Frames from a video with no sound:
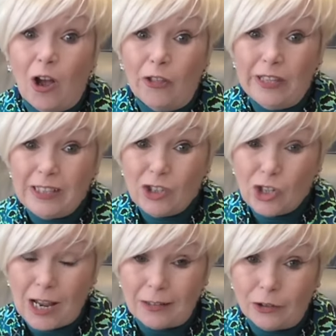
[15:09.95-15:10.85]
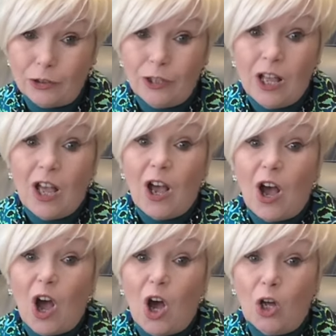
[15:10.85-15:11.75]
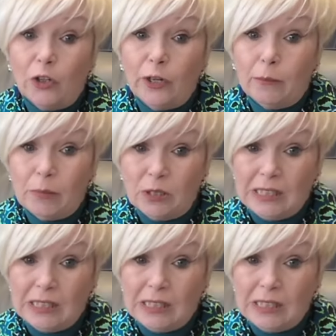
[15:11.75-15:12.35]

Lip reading: on this channel, on